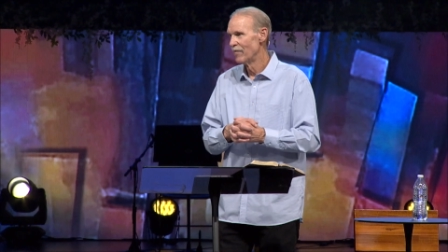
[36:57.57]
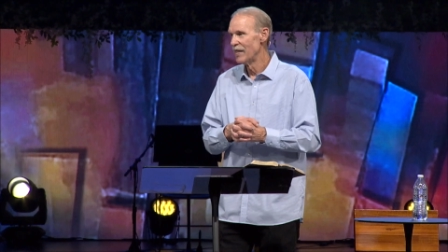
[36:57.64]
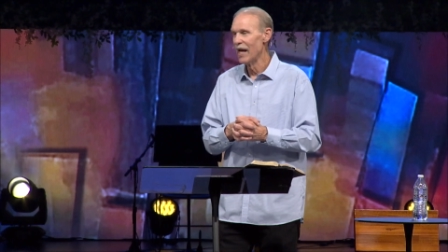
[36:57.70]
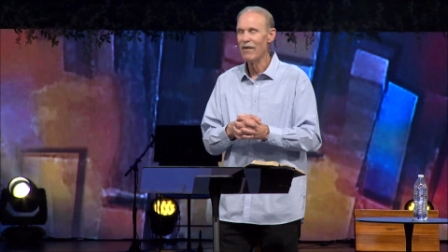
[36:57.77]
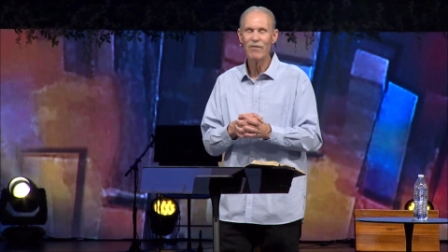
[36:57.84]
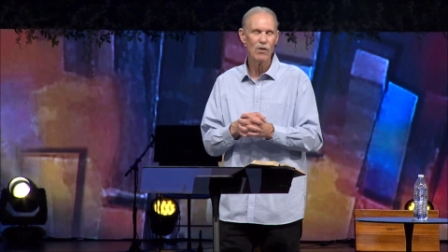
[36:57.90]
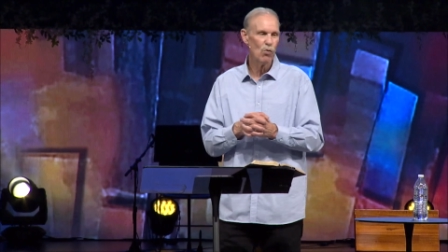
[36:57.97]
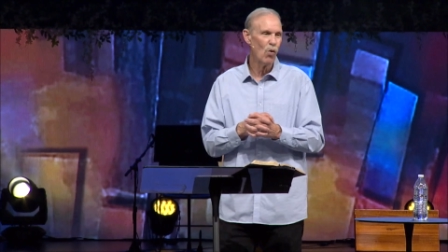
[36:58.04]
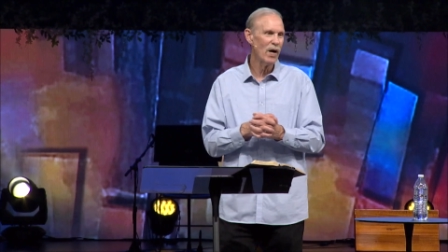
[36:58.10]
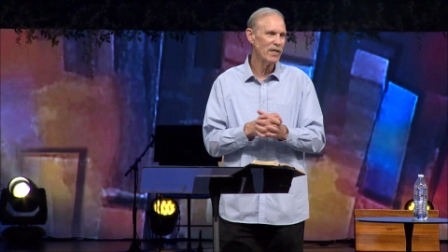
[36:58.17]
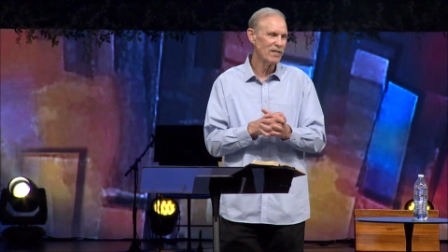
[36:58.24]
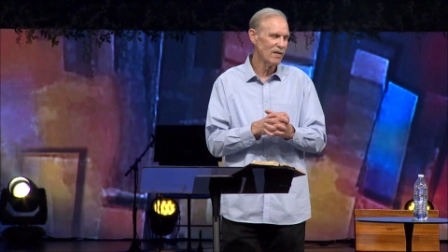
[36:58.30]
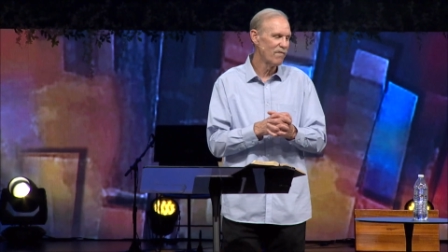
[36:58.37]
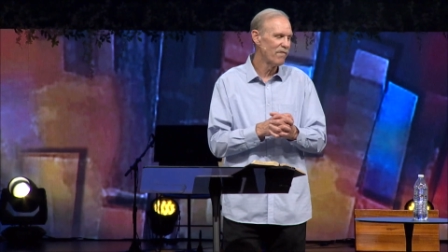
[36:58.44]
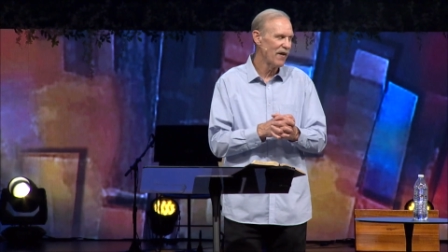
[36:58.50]
David
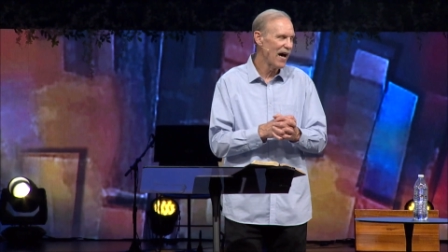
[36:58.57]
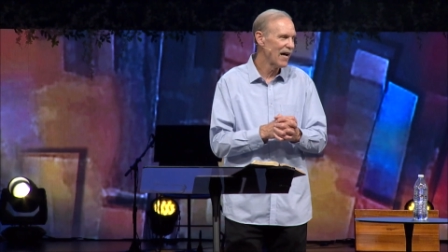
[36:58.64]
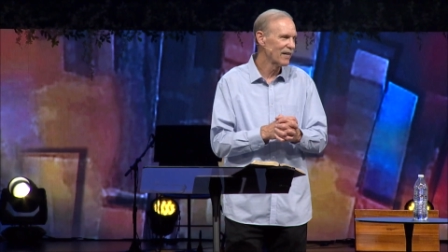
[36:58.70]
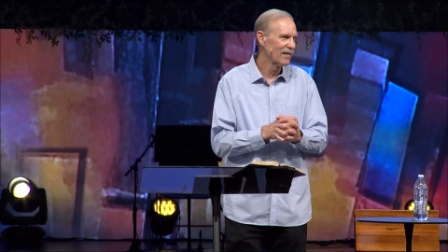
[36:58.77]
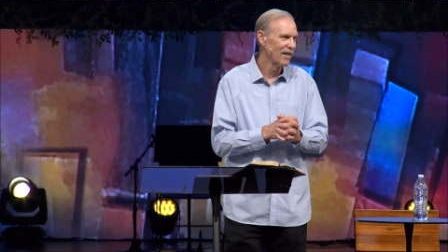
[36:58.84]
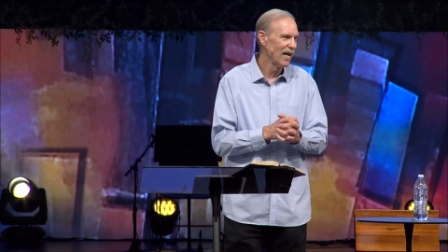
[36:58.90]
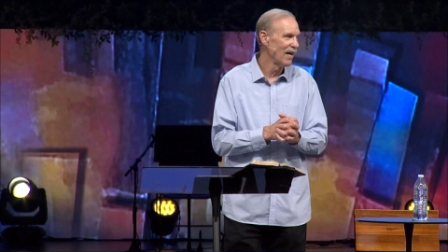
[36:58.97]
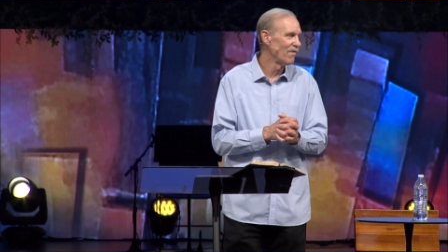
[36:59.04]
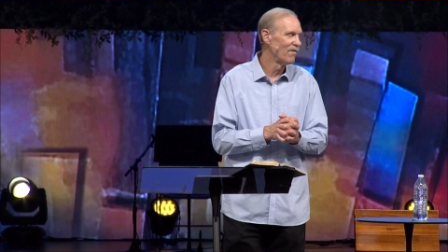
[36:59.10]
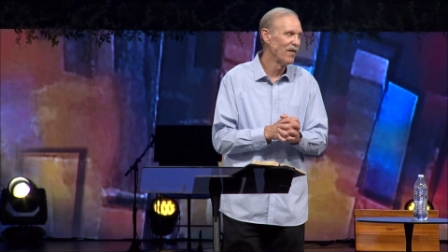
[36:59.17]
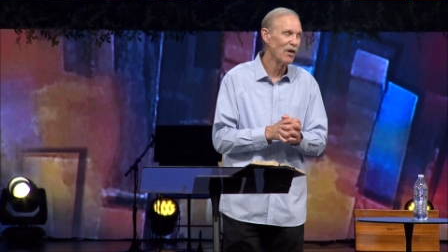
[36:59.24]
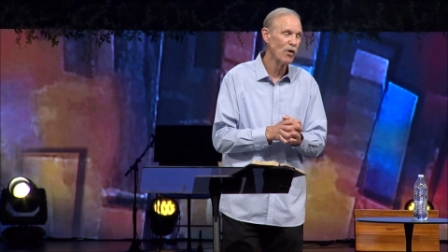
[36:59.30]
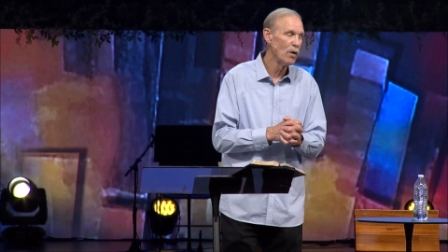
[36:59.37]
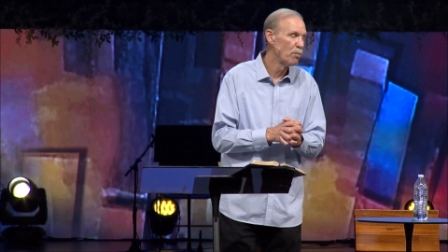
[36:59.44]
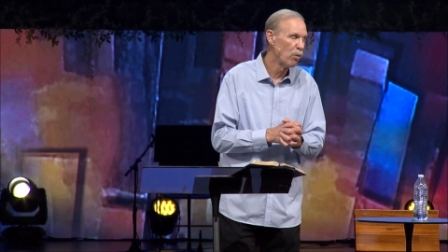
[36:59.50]
was, in fact, a
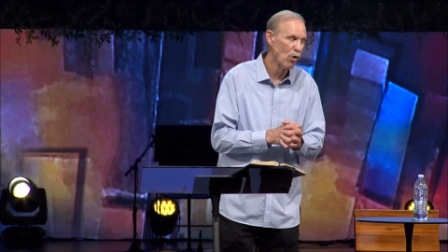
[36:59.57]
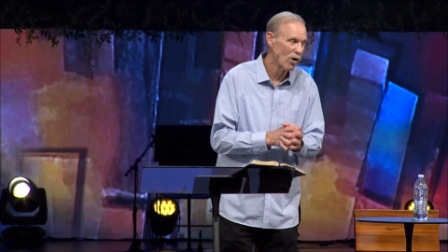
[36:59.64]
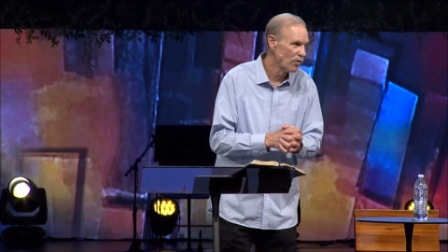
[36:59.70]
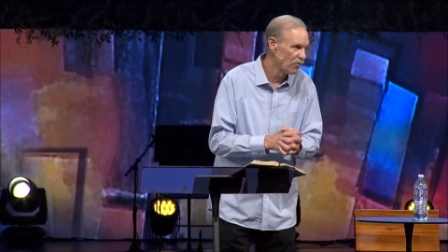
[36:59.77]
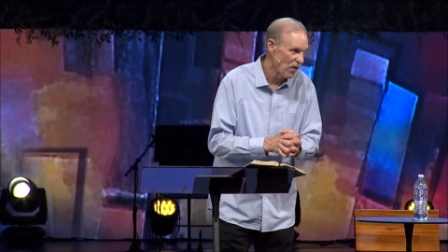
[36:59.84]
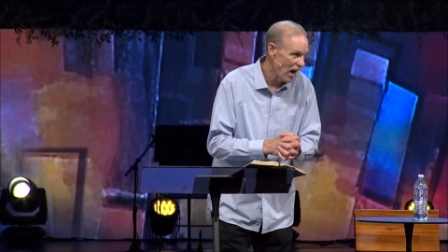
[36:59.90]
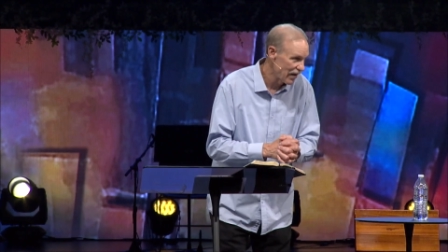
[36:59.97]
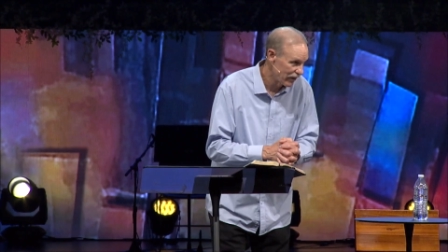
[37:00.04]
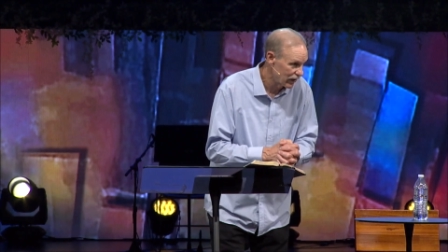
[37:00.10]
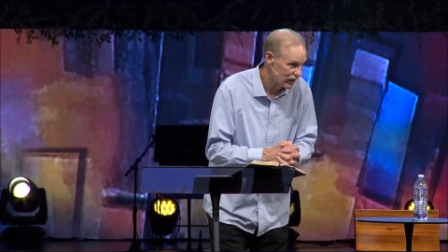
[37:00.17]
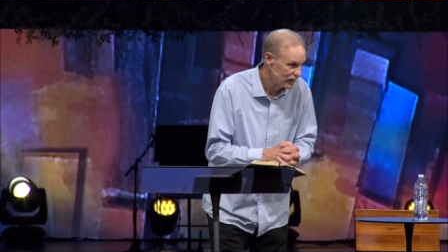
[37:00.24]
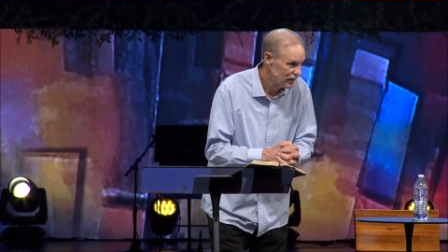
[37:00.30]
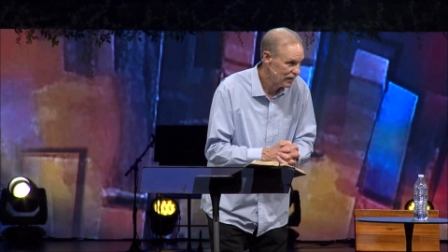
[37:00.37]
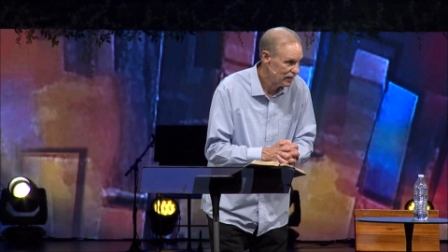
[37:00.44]
very poor father.